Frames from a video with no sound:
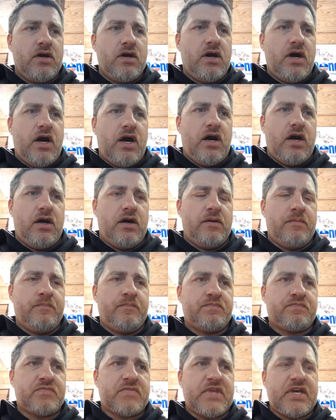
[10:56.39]

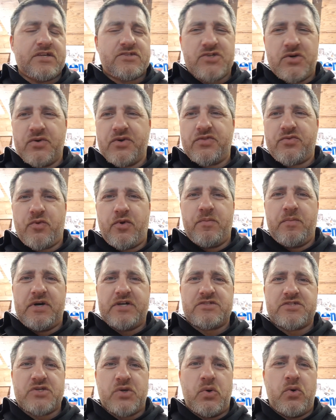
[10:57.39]
It's only 3
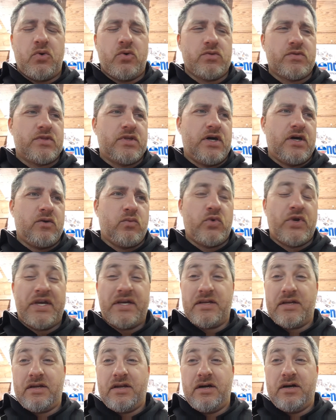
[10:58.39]
months old. We
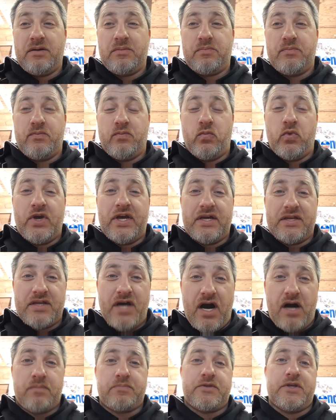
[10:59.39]

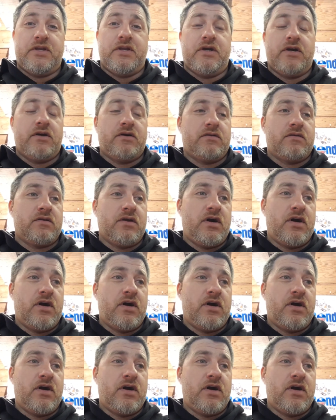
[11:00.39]
adopted it